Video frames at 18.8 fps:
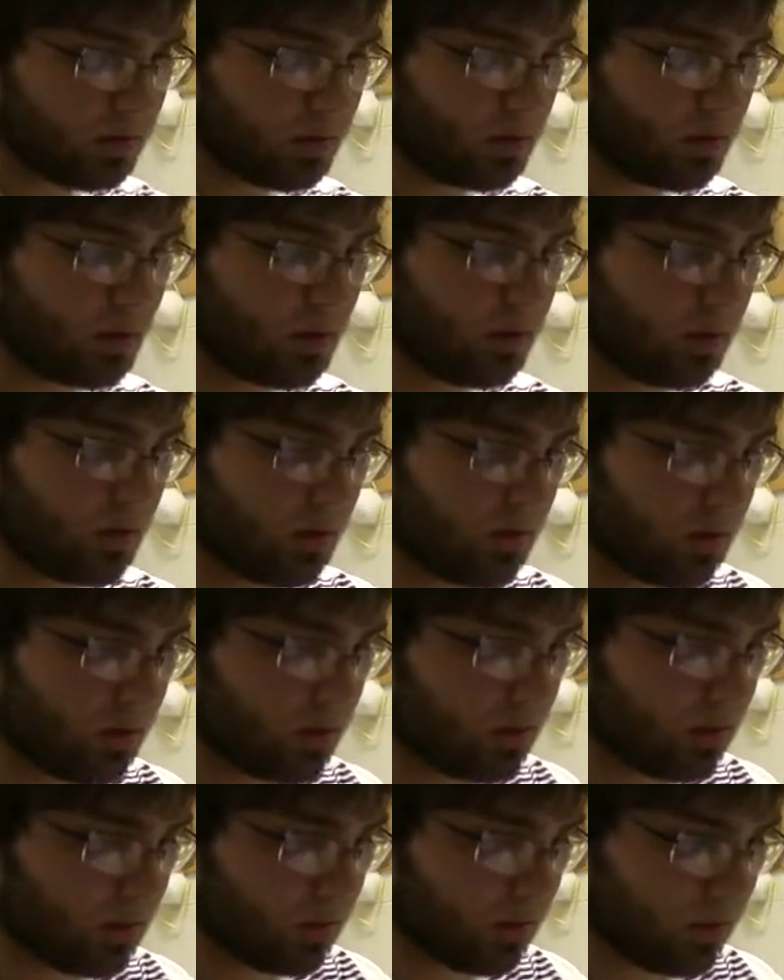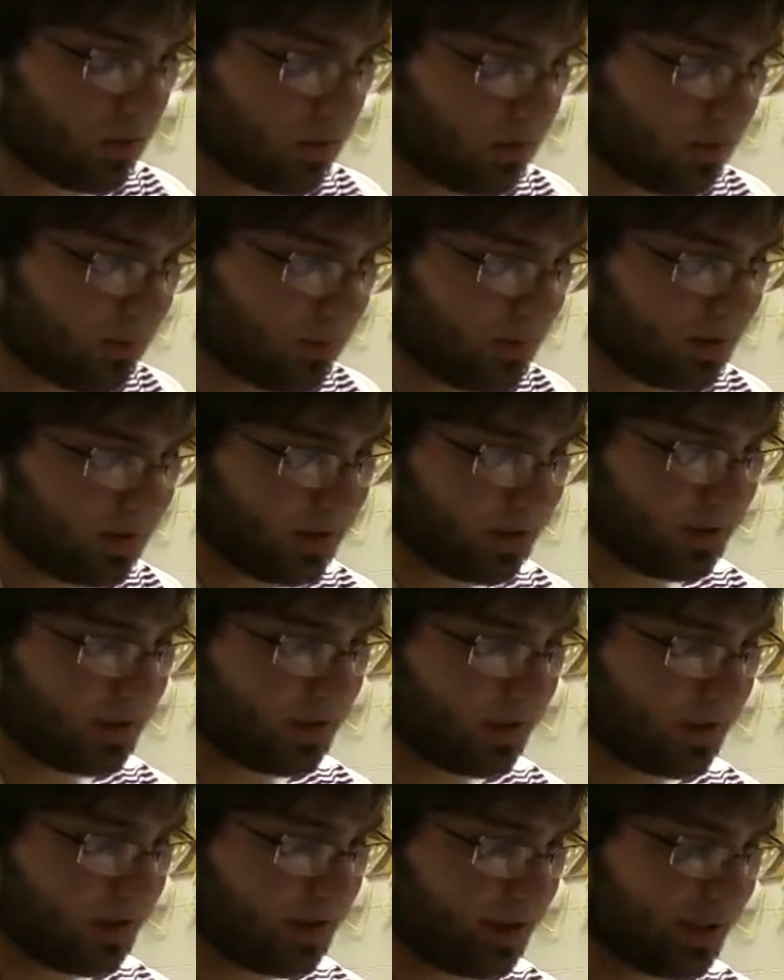And that ledge right there allows us to
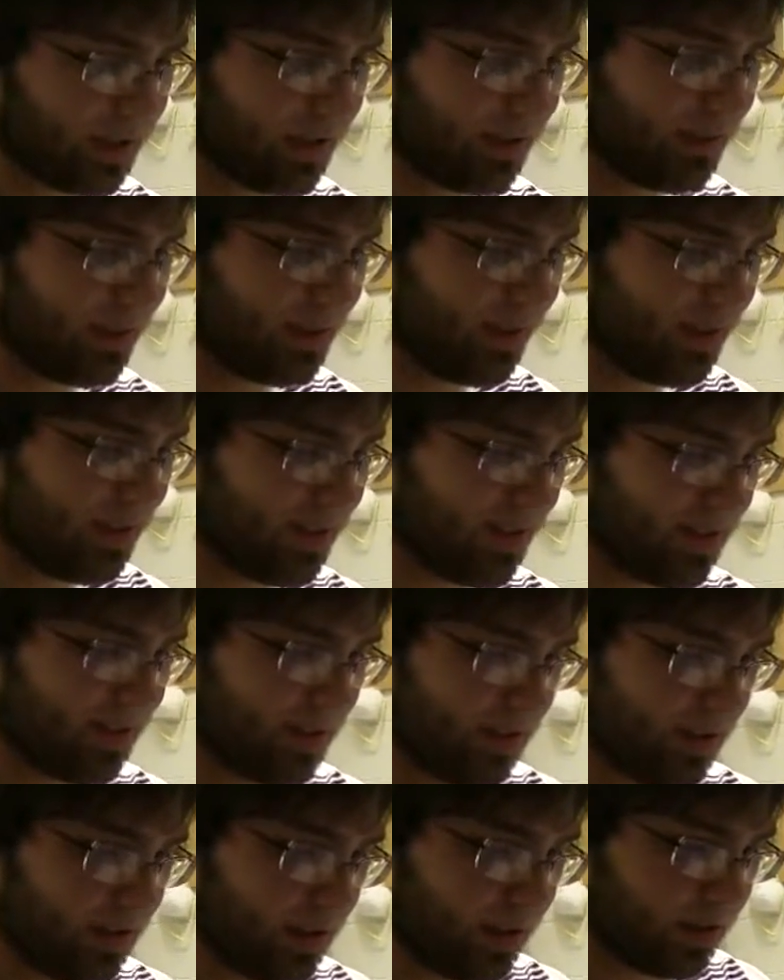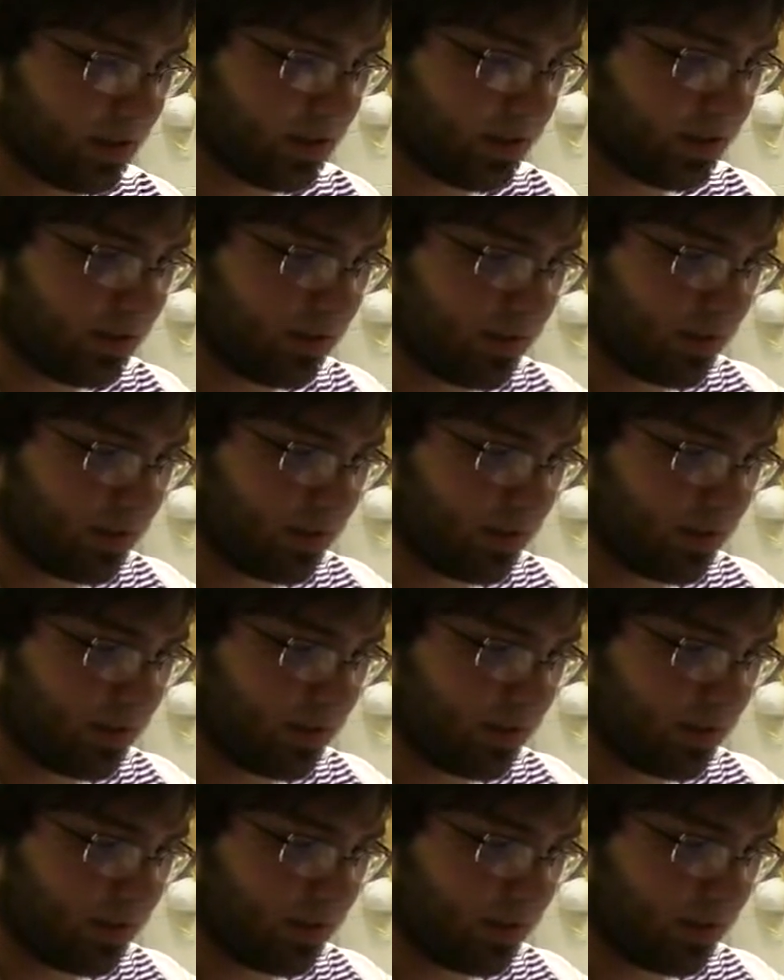measure the thickness using a profilometer.